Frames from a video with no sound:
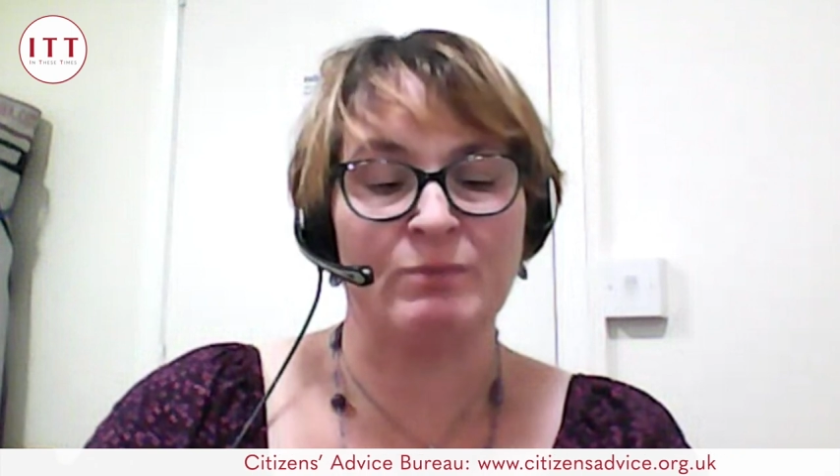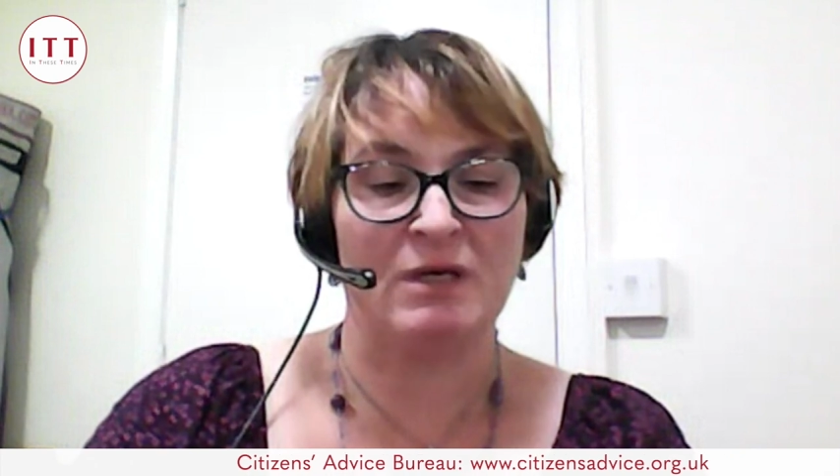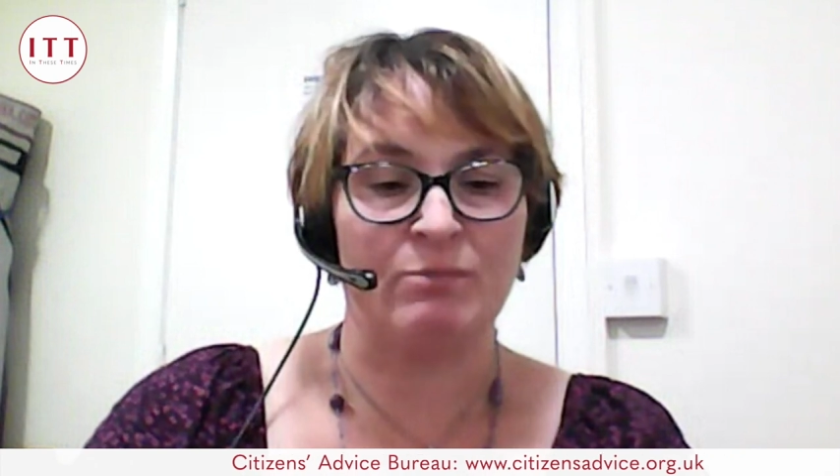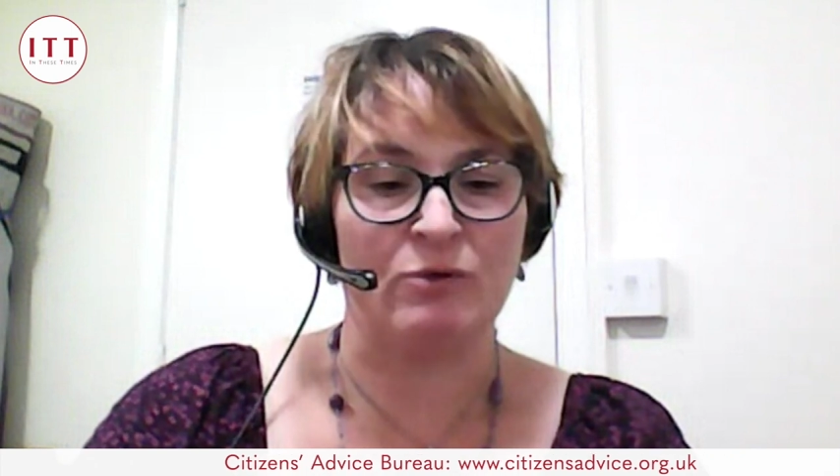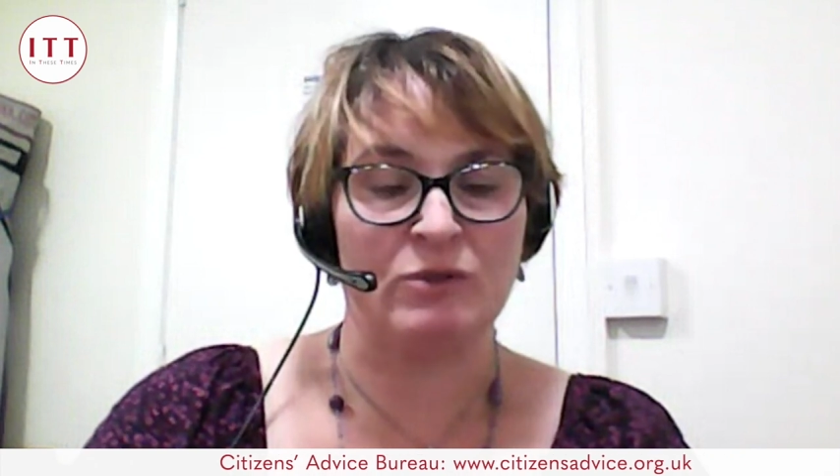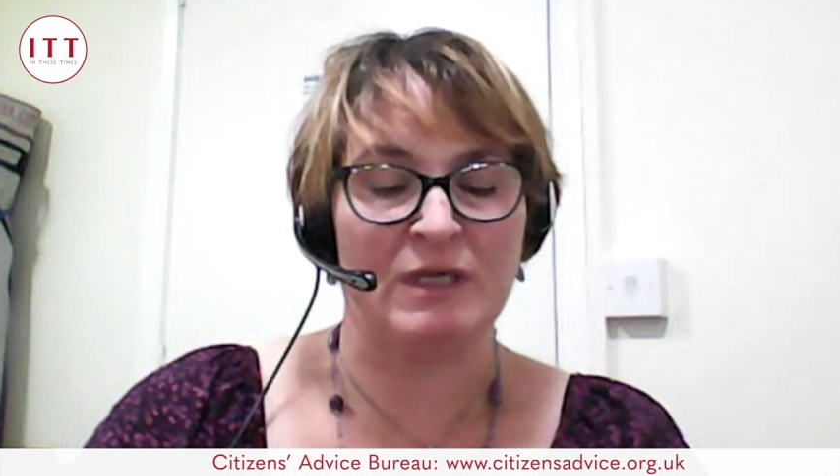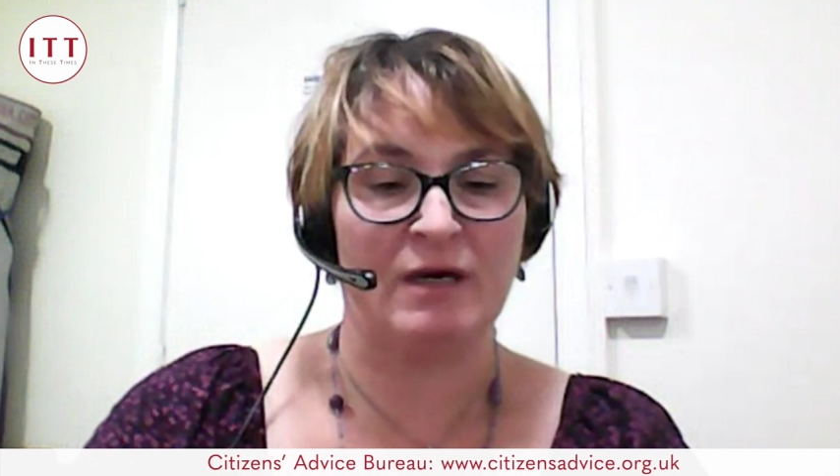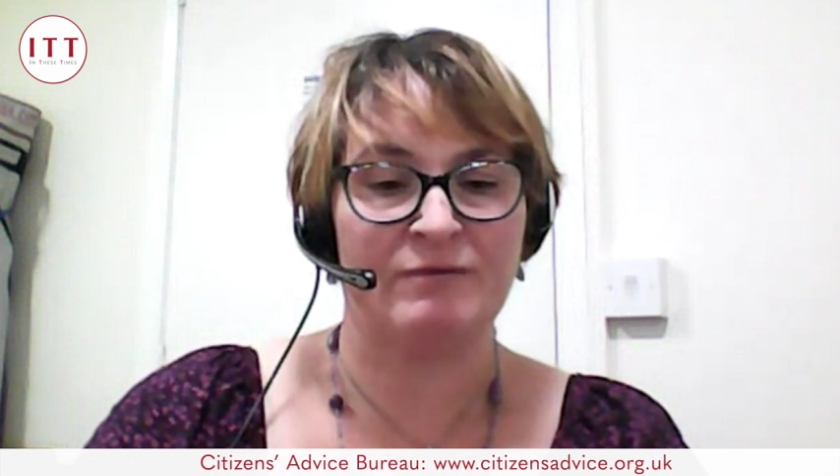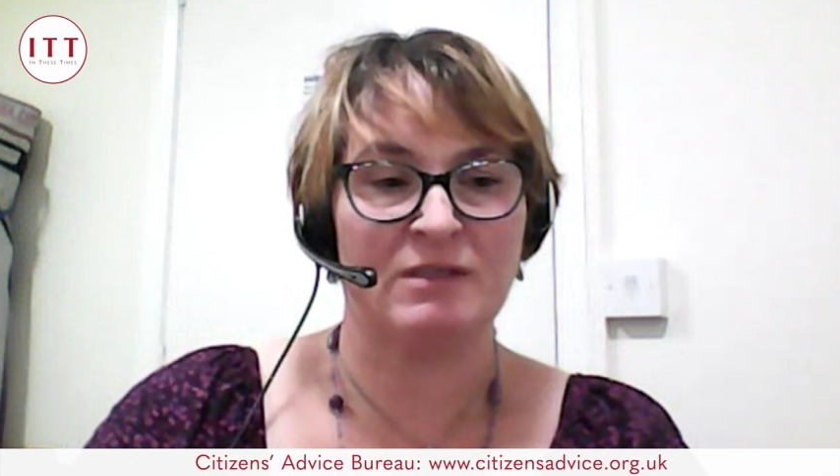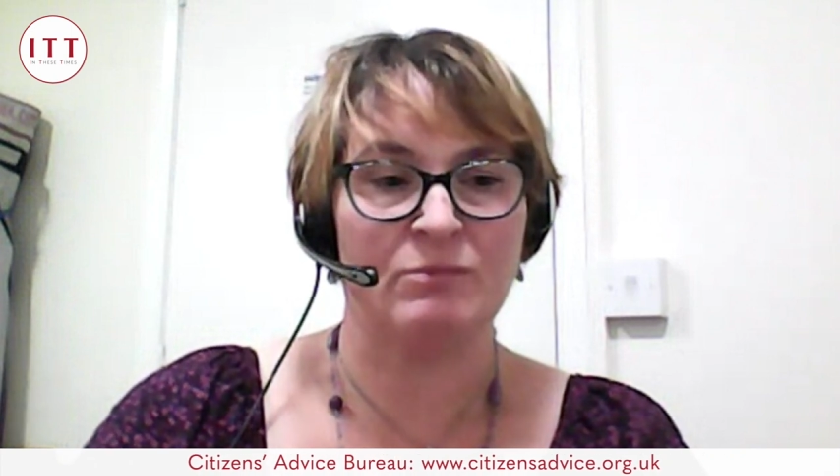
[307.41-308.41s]
to people to
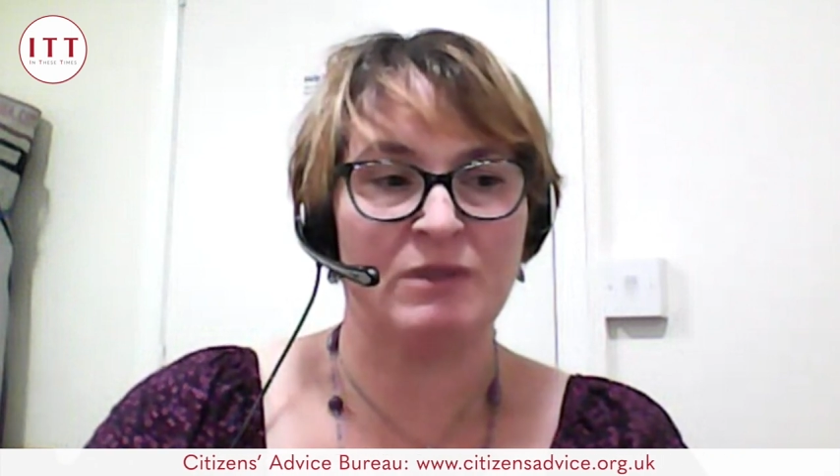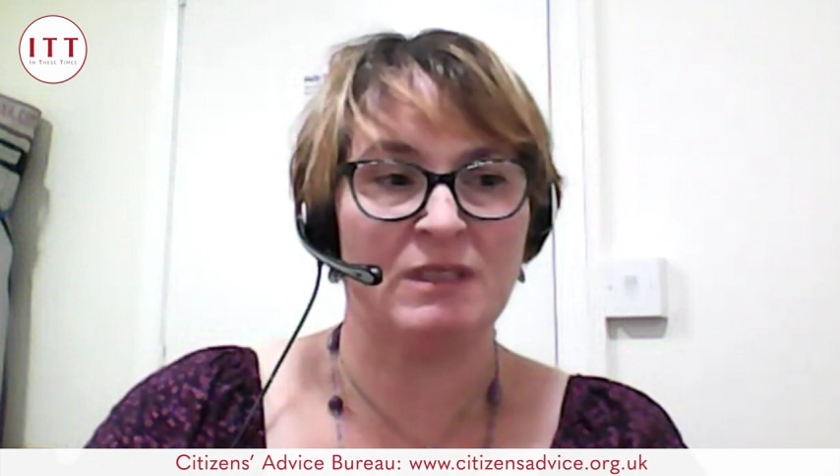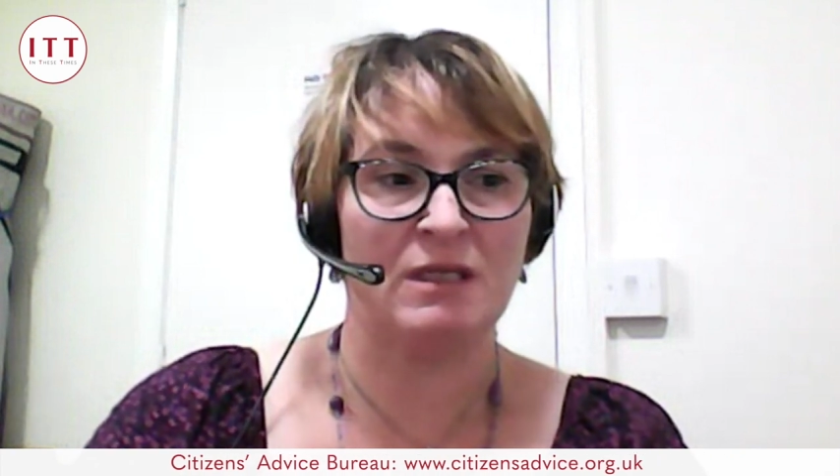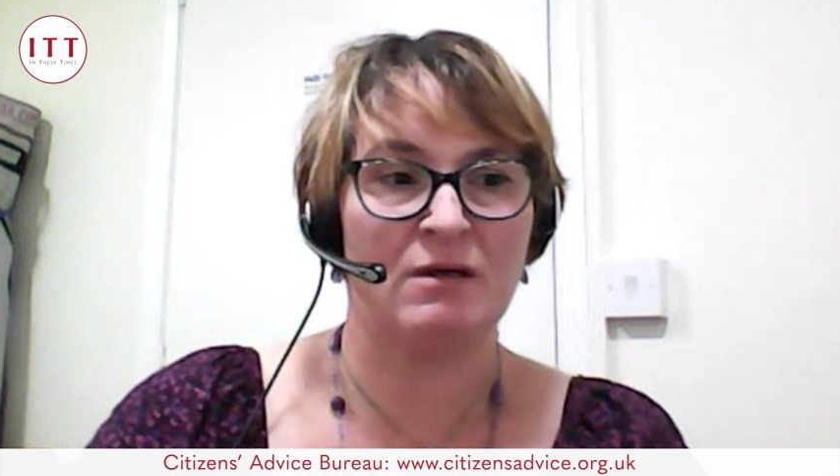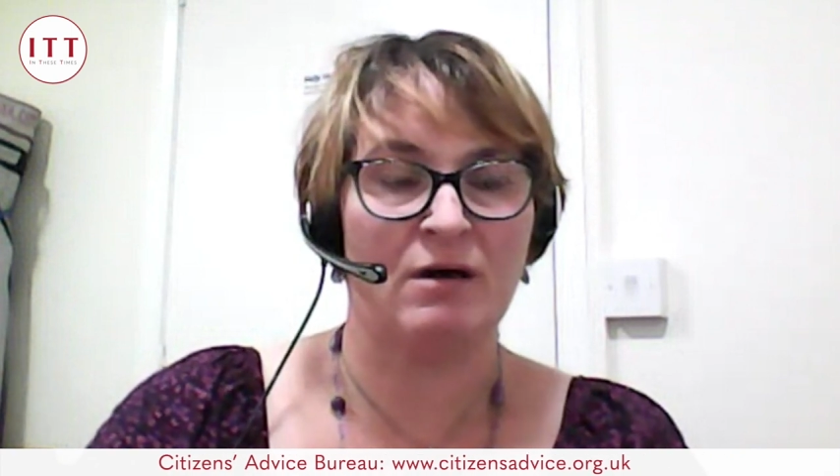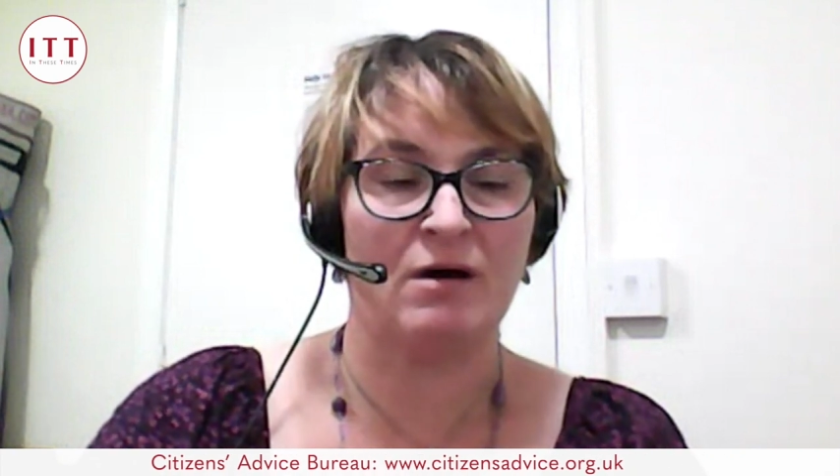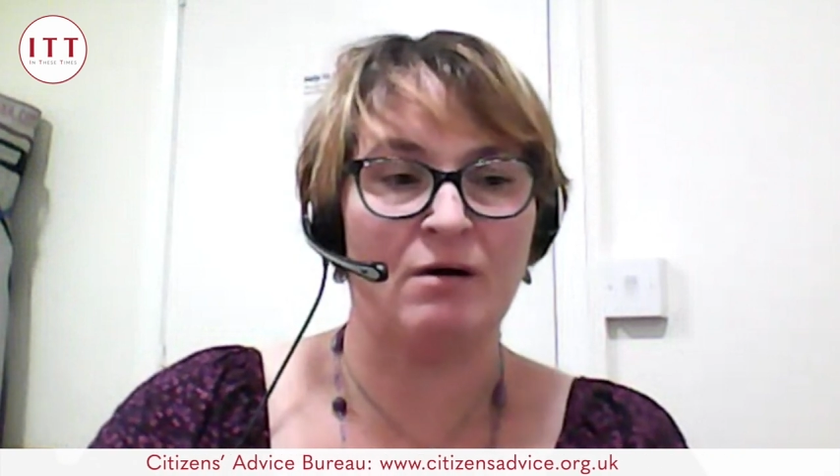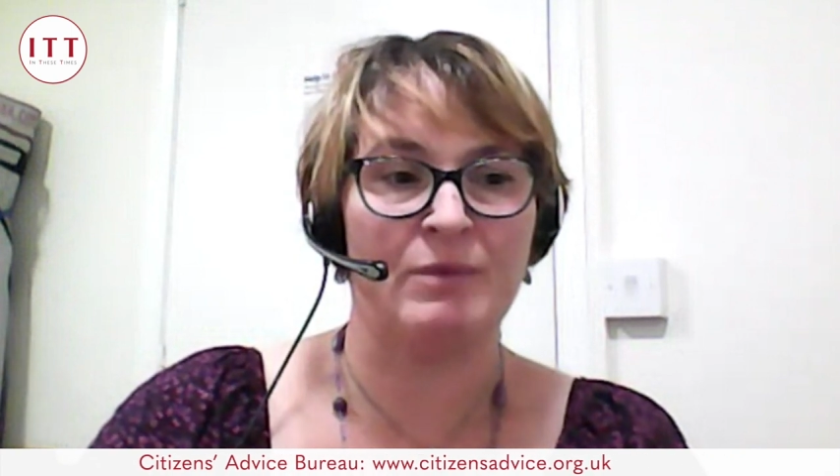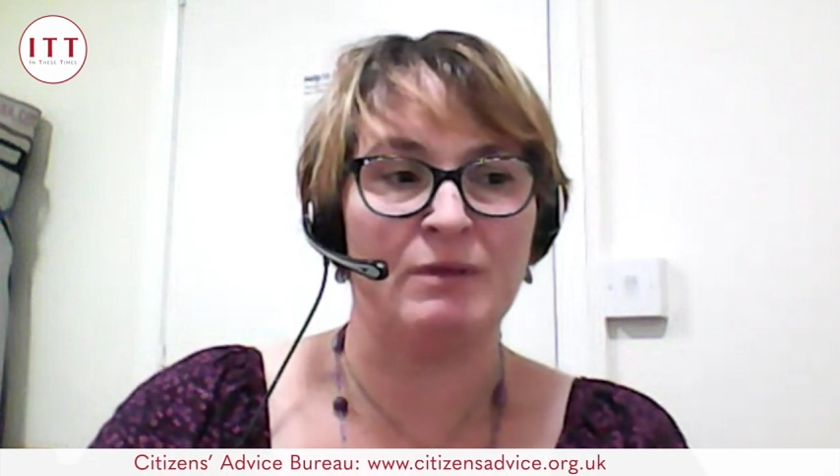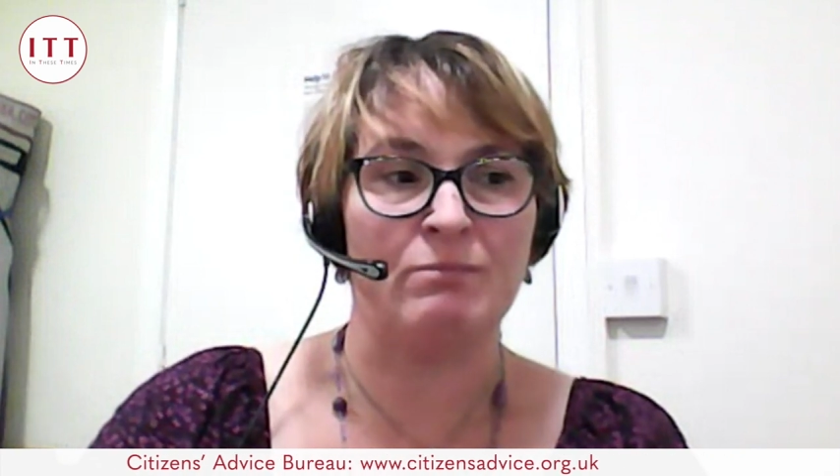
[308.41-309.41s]
have somebody
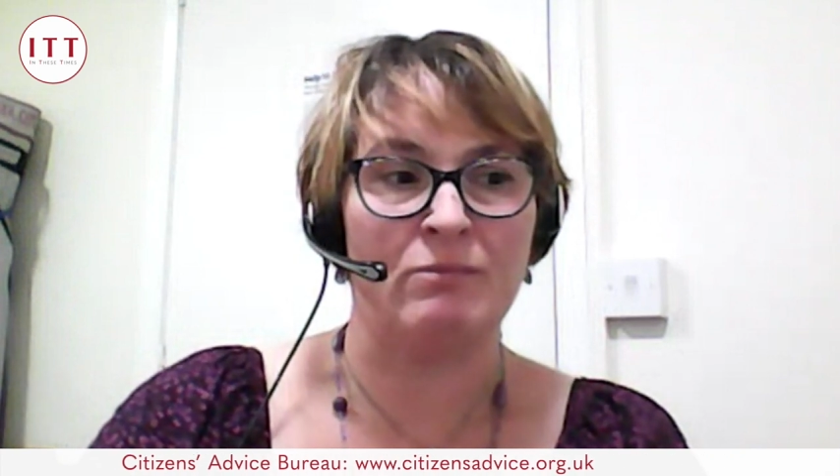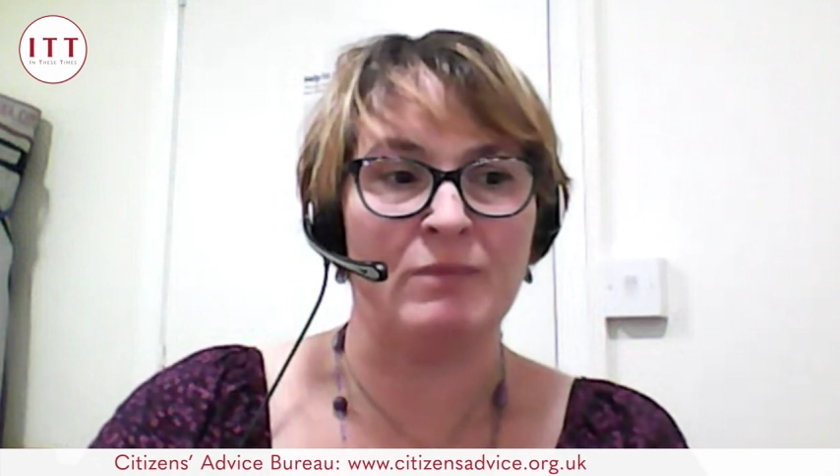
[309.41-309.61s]
come and